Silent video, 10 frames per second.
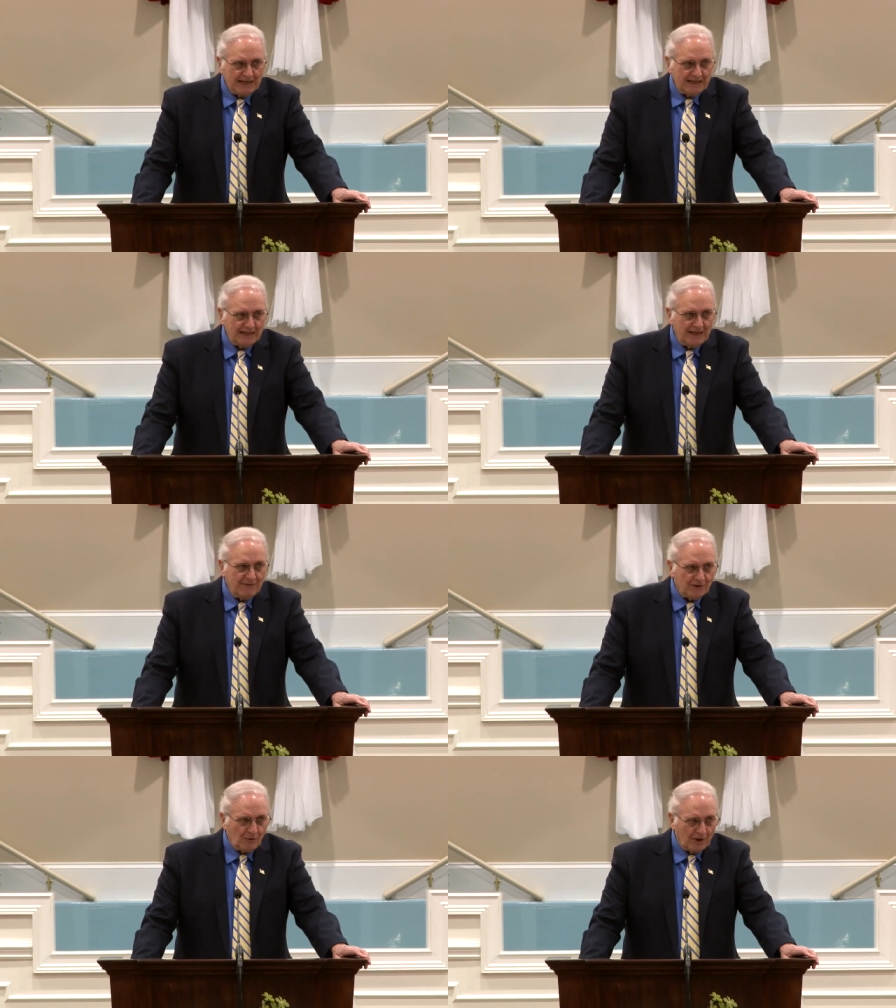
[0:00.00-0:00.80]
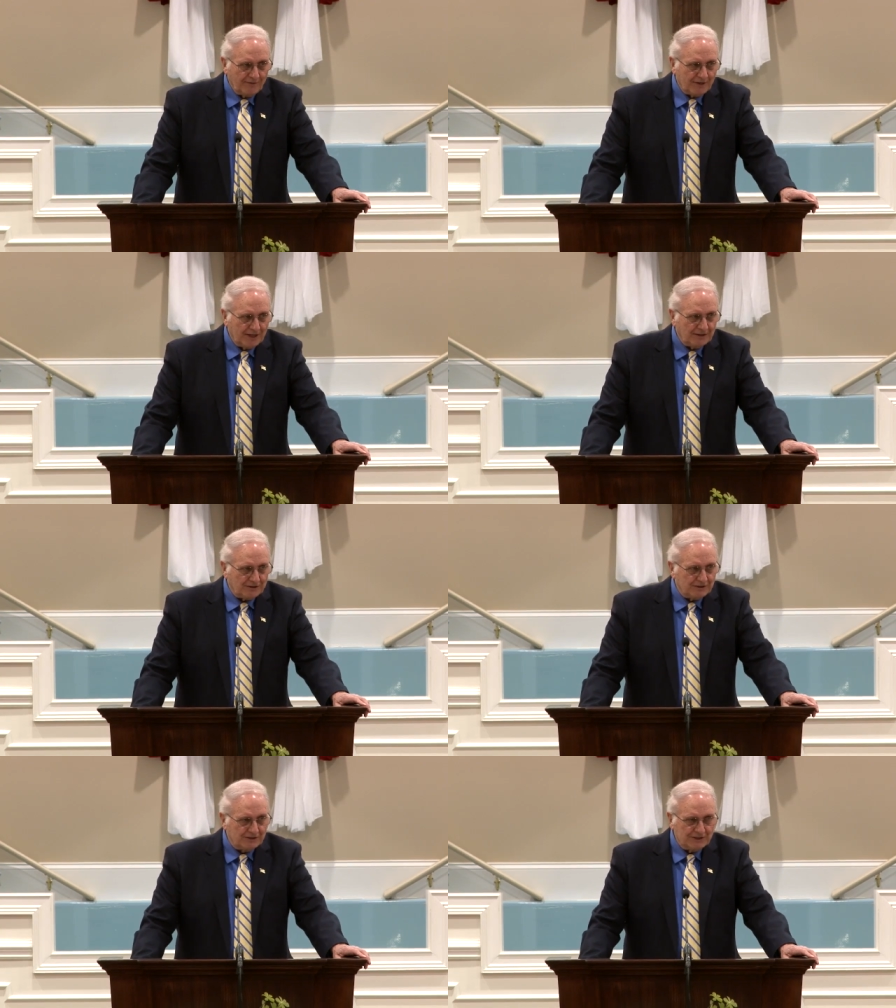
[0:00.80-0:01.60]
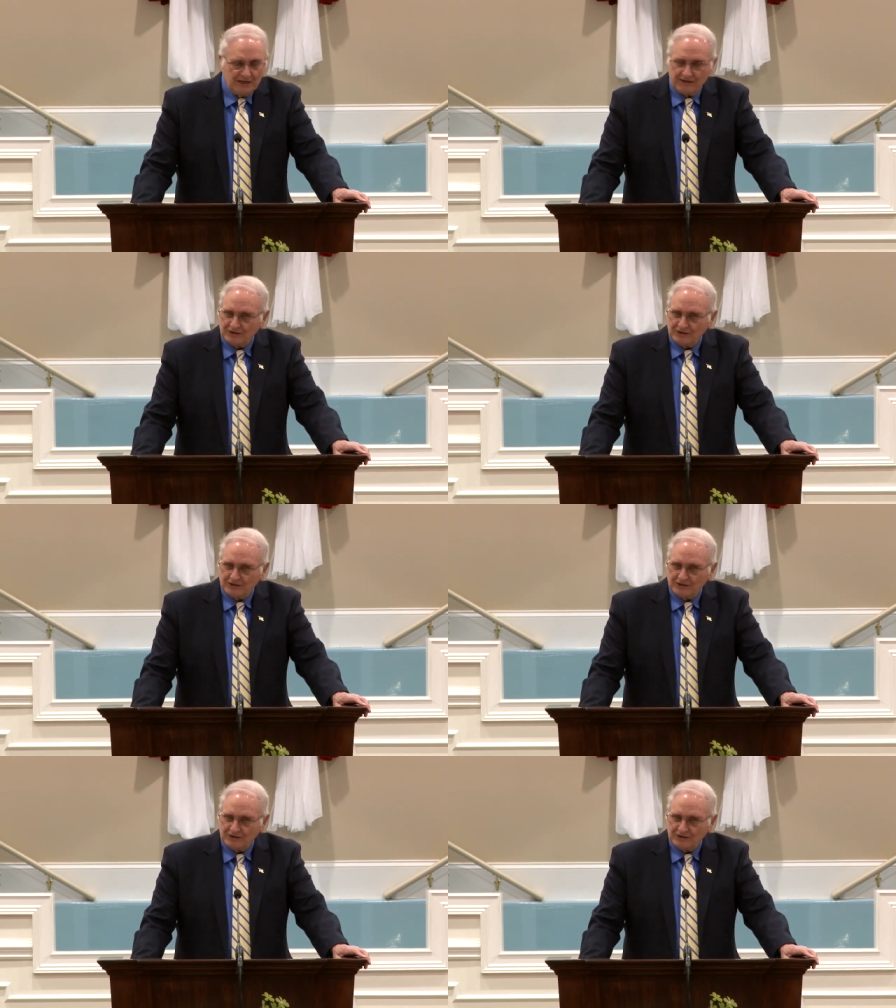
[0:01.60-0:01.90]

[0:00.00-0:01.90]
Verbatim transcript: And it gave the qualifications.